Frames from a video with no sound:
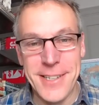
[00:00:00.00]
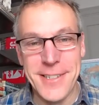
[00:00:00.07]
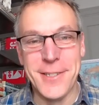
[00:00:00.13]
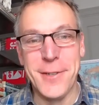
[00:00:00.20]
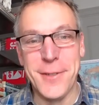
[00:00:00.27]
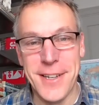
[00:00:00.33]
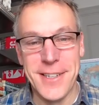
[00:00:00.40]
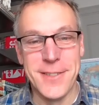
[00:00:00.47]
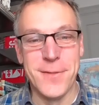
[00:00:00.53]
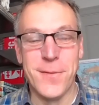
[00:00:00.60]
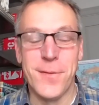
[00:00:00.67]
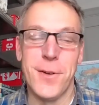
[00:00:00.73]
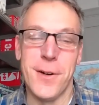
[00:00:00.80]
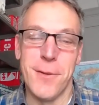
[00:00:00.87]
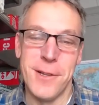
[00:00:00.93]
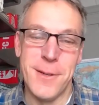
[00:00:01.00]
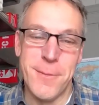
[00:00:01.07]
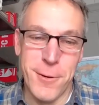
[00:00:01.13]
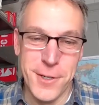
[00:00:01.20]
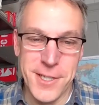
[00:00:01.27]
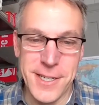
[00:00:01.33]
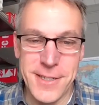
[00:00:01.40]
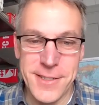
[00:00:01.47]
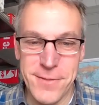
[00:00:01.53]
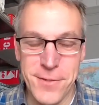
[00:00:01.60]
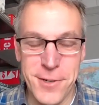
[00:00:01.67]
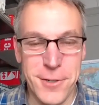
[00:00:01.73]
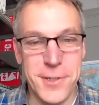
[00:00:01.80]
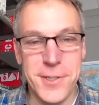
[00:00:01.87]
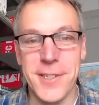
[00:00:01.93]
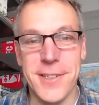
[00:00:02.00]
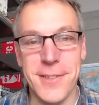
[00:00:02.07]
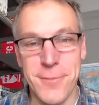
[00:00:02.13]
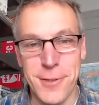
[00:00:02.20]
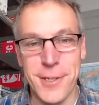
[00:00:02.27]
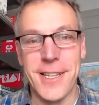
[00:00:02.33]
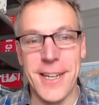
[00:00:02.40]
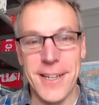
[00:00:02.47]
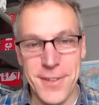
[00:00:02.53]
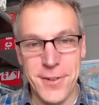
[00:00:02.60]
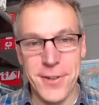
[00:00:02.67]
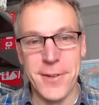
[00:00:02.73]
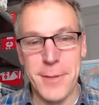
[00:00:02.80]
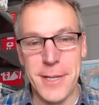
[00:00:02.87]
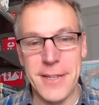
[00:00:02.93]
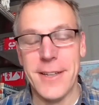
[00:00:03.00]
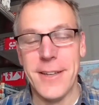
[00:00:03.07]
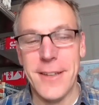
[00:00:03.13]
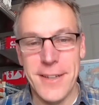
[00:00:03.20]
is 2004, when the Portuguese, of course, should have won that tournament,